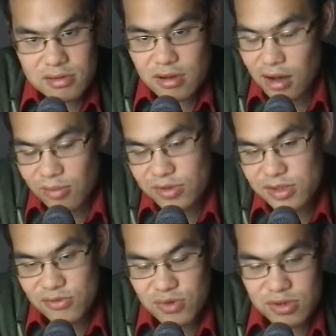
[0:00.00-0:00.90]
carbon
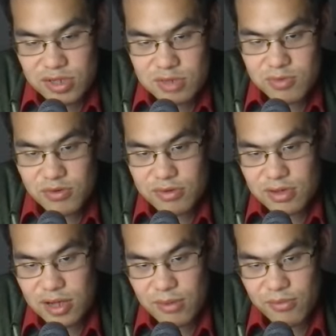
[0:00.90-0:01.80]
that we're going to spew into
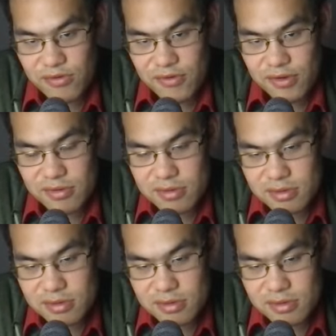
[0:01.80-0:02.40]
the atmosphere.